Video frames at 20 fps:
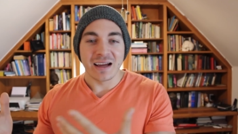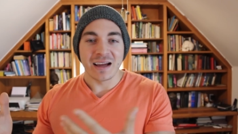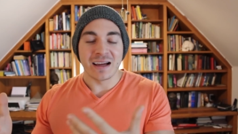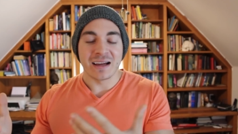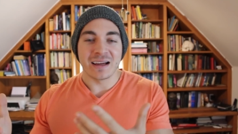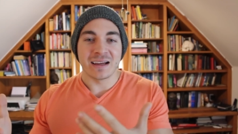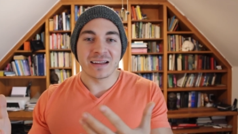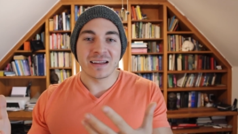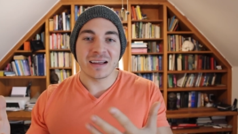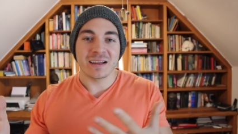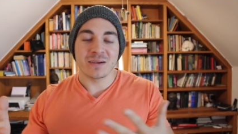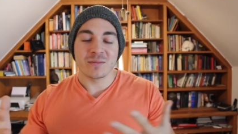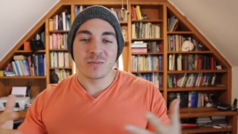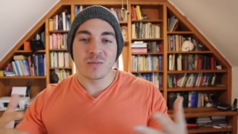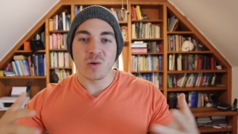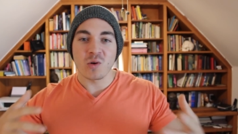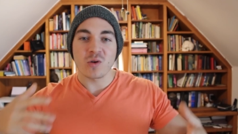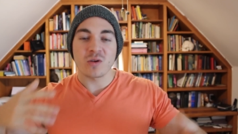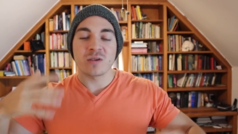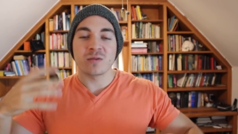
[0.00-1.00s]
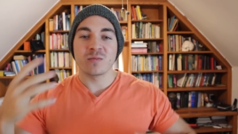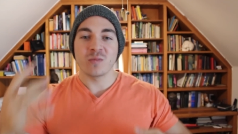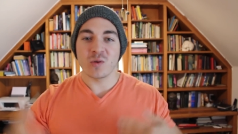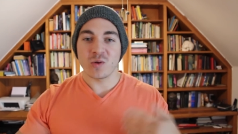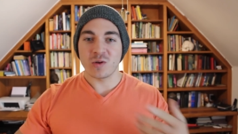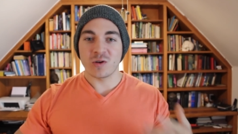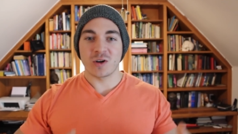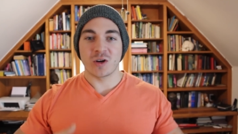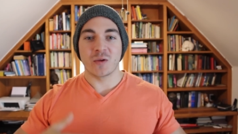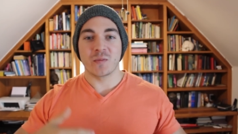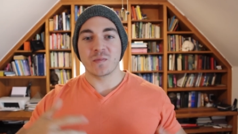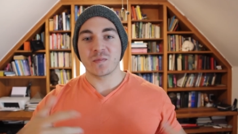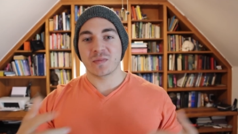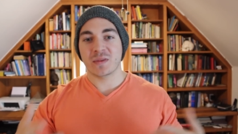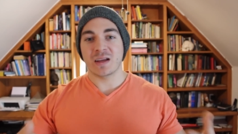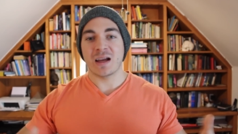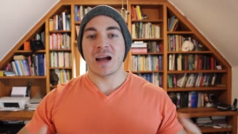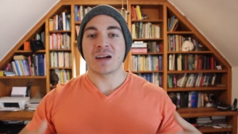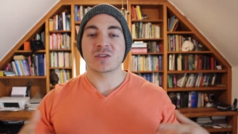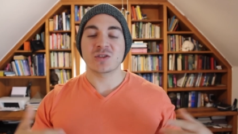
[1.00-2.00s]
And then more and more
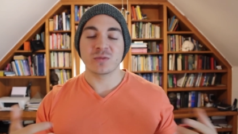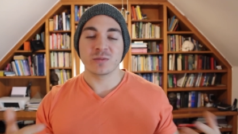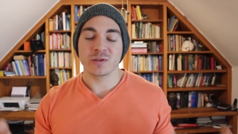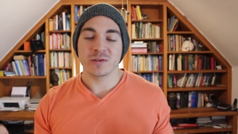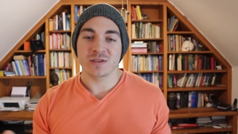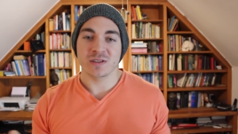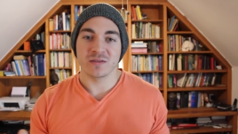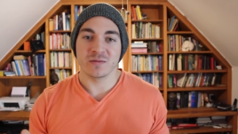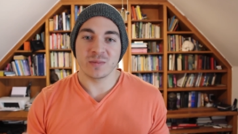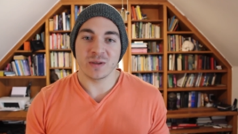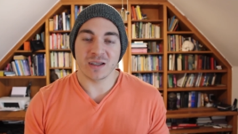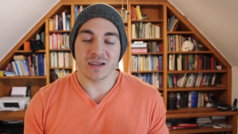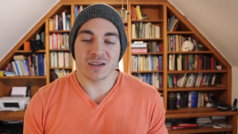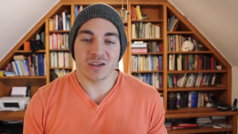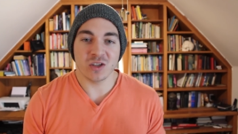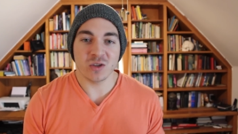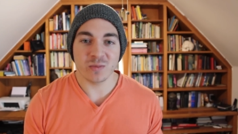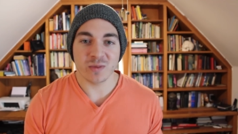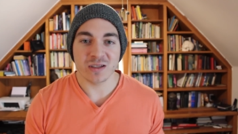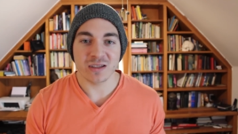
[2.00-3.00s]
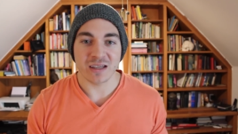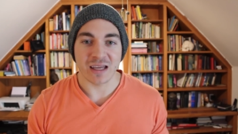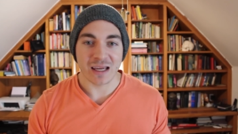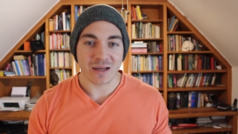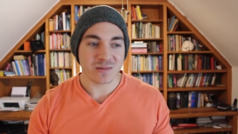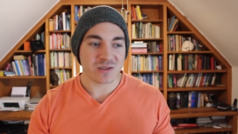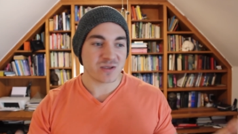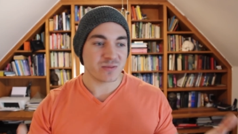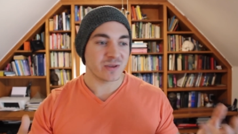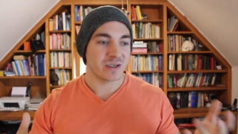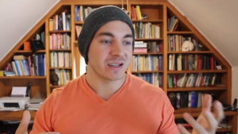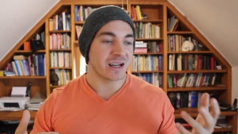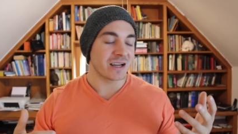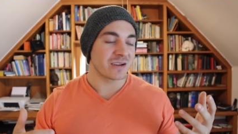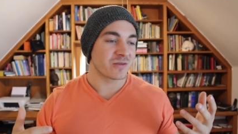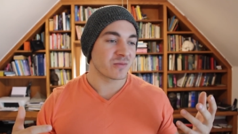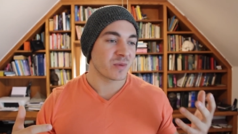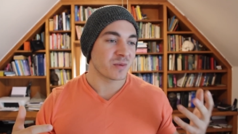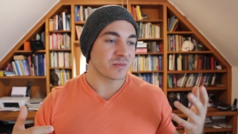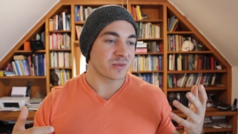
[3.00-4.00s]
attributes of being a human came to me. And
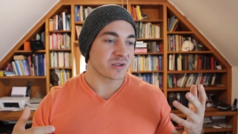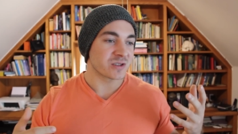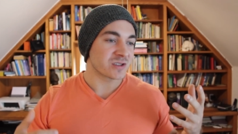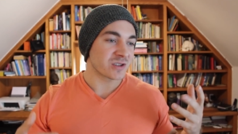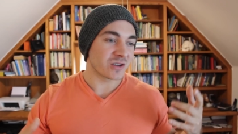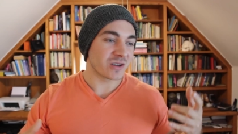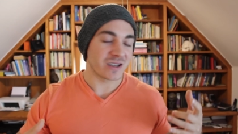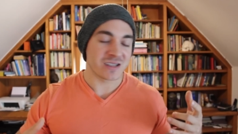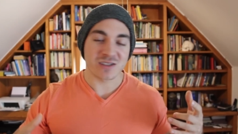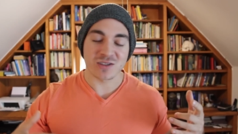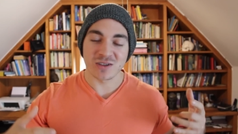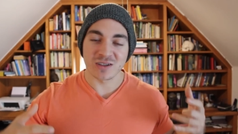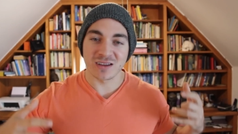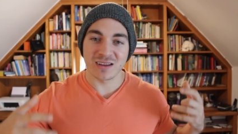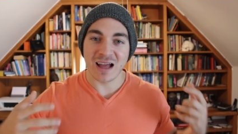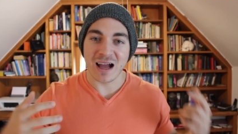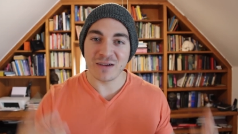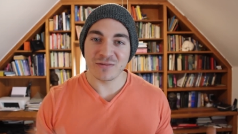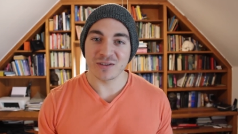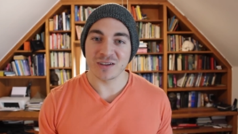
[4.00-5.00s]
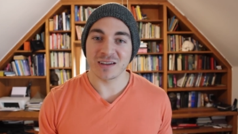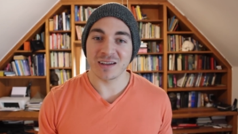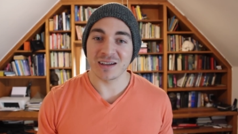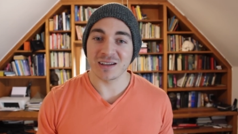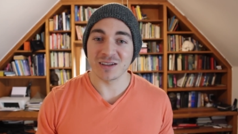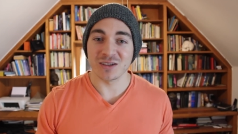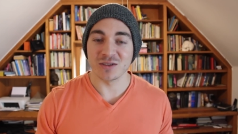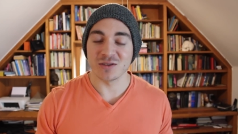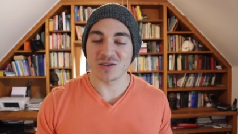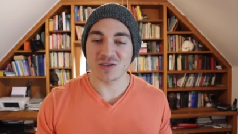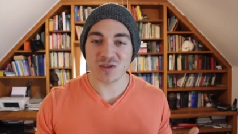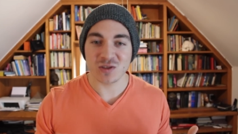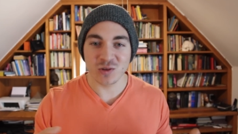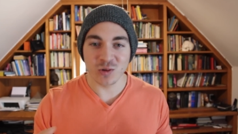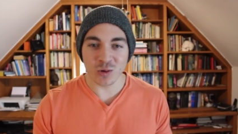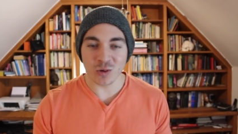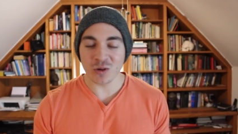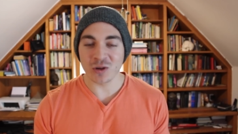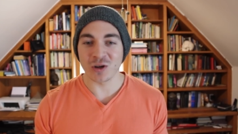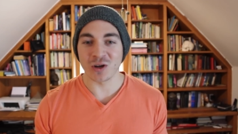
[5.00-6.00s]
I remember I started laughing like a little
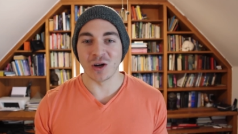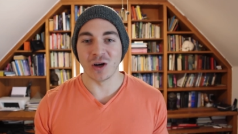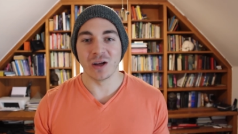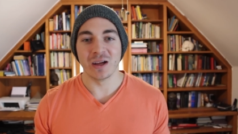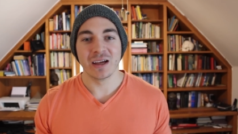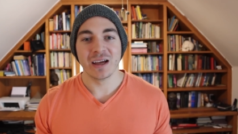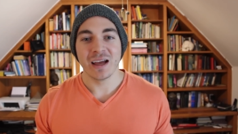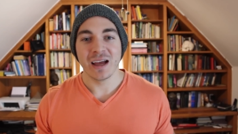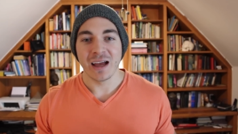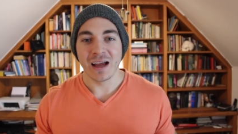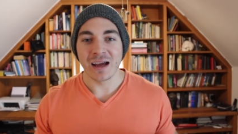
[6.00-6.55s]
schoolgirl.